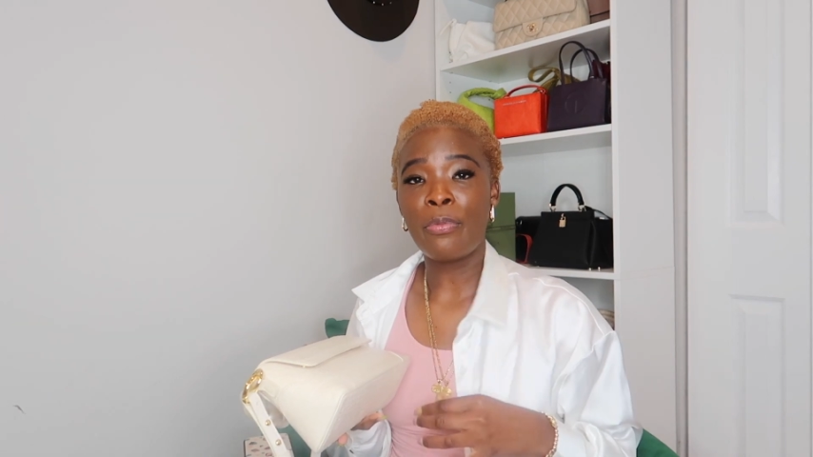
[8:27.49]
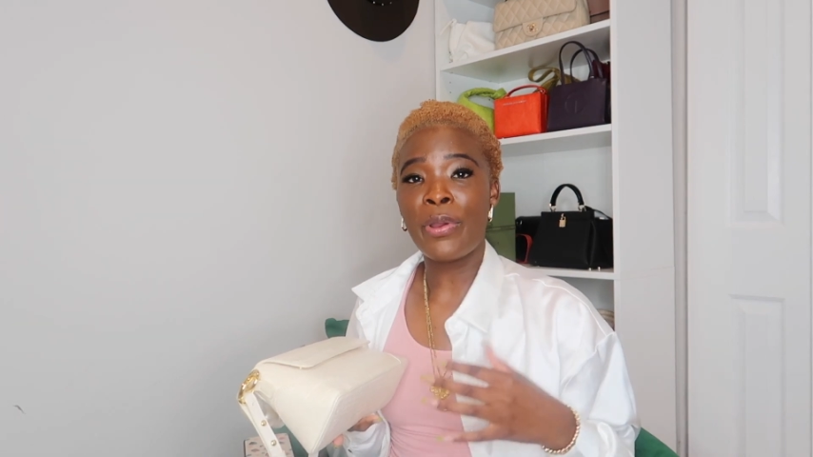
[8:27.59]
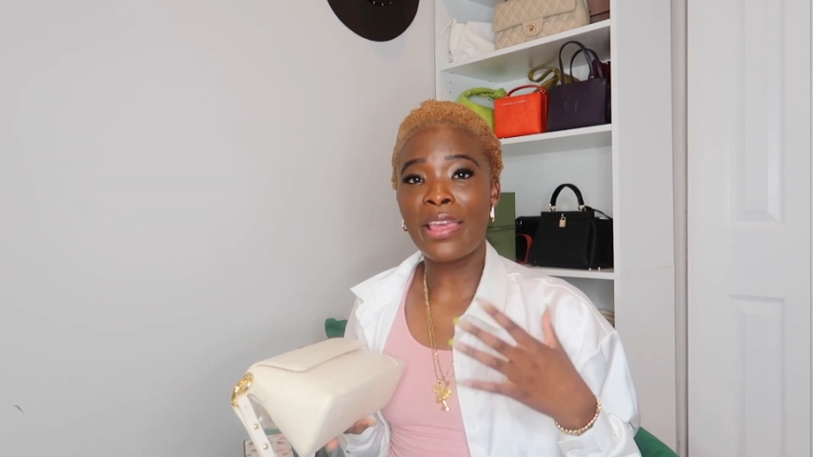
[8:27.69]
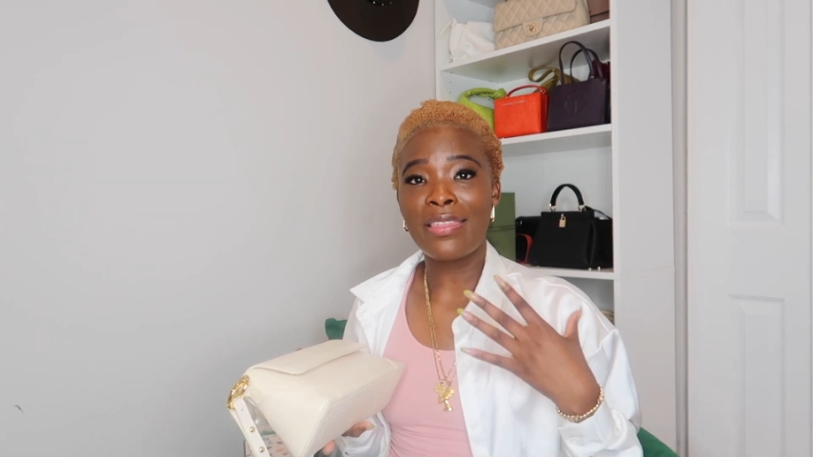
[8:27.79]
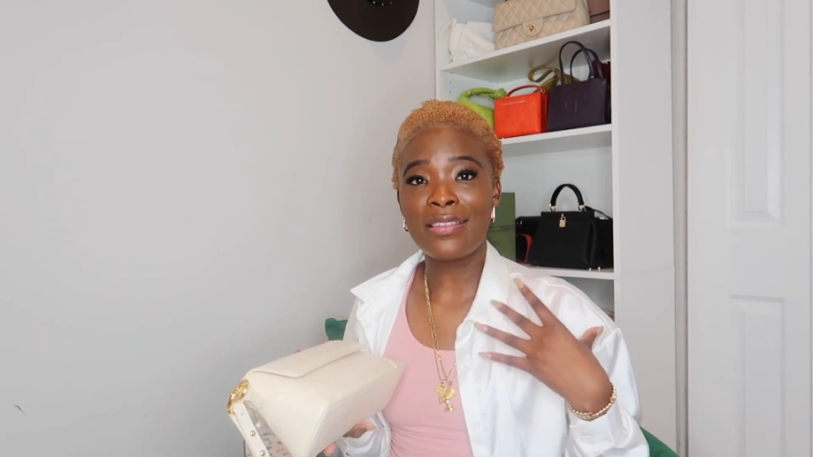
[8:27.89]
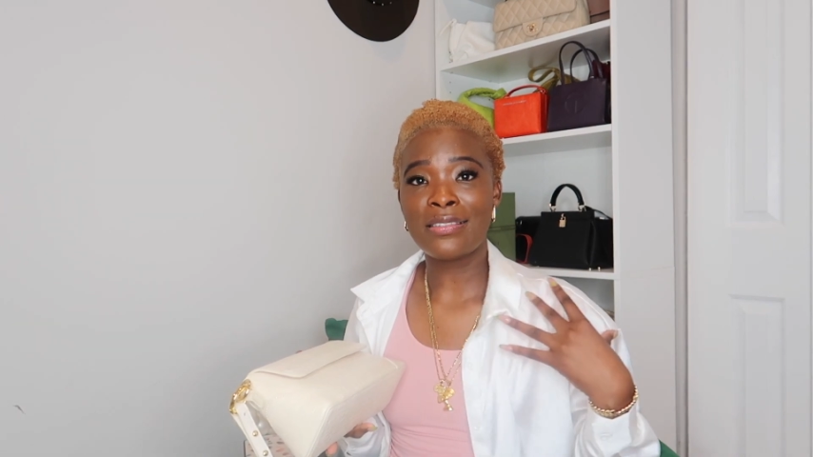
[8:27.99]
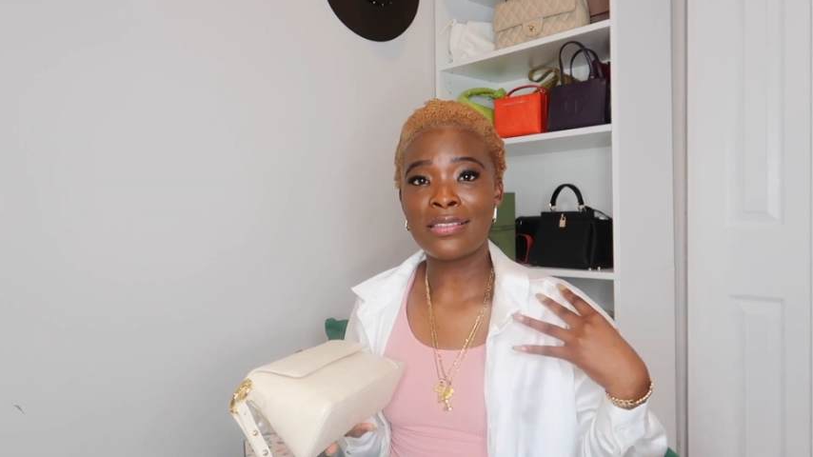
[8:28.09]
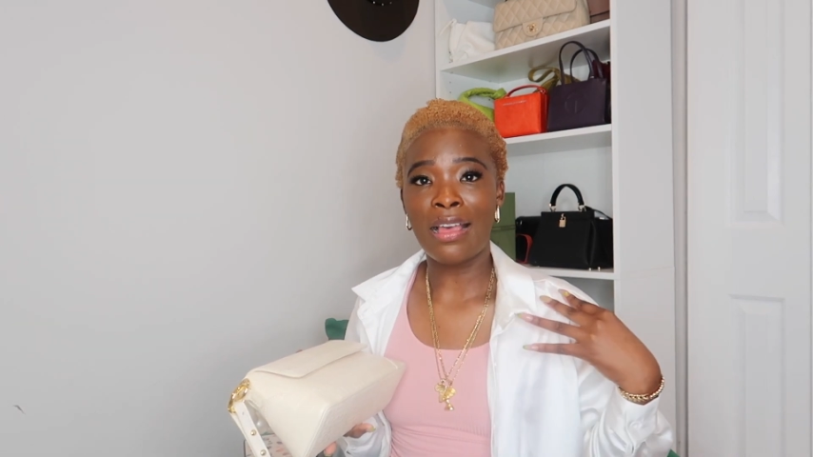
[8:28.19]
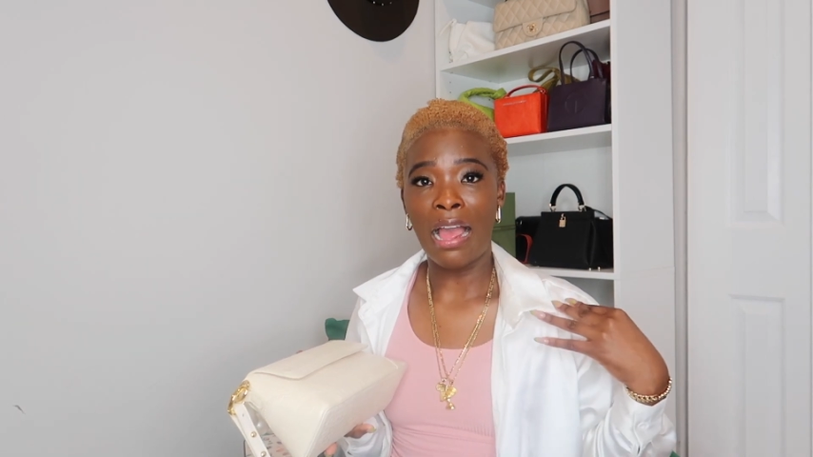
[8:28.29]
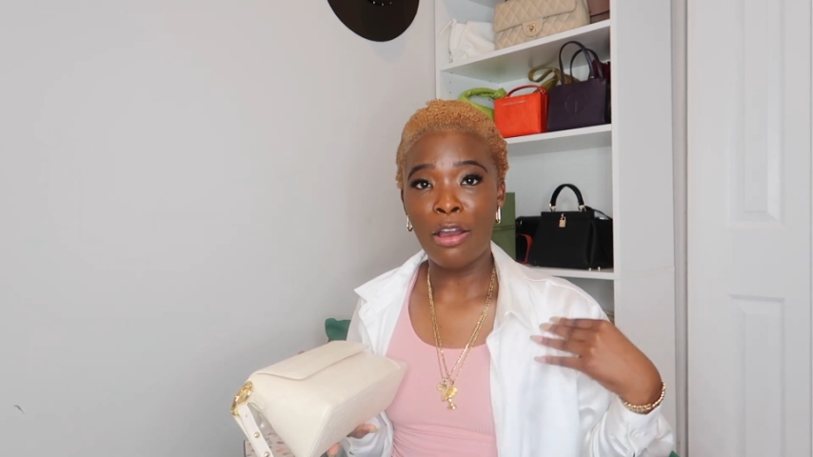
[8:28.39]
wear
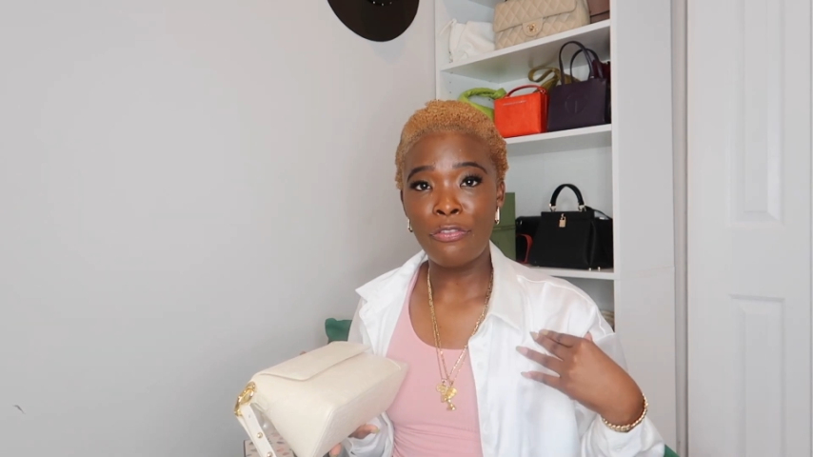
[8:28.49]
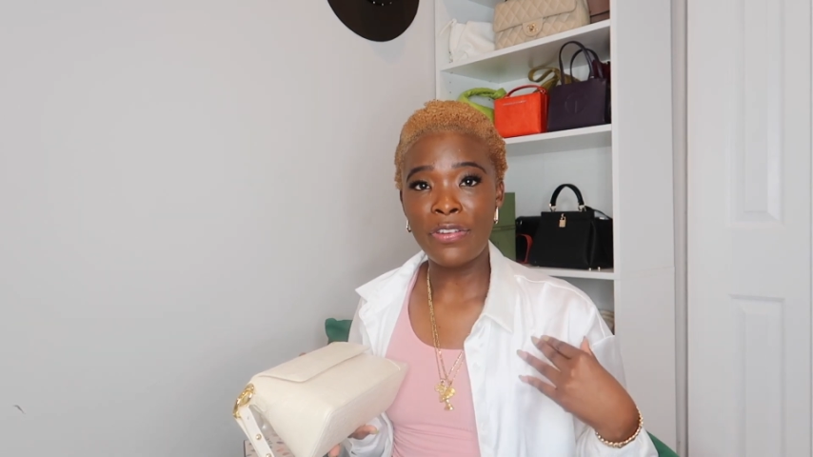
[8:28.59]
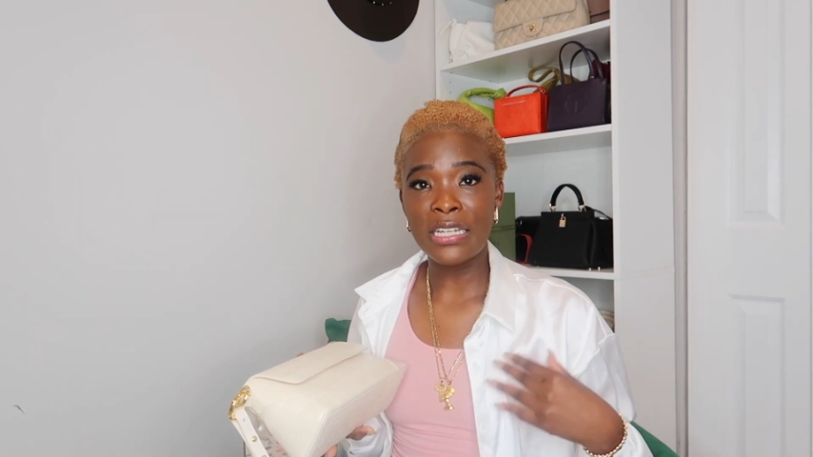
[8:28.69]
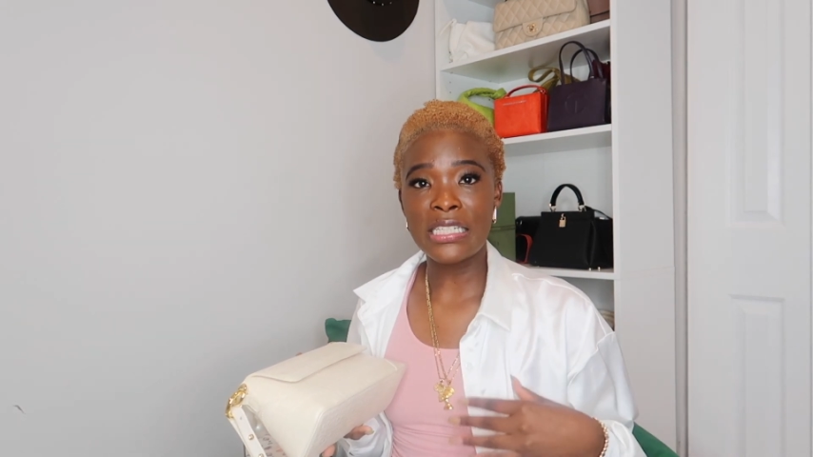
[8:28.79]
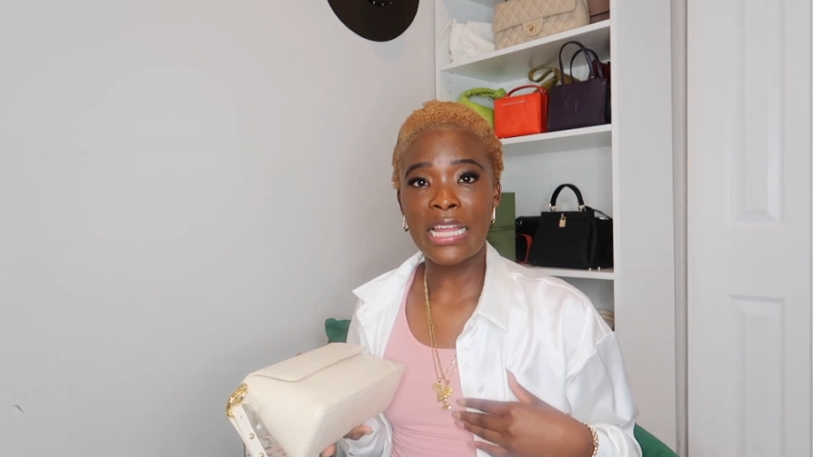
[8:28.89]
this outfit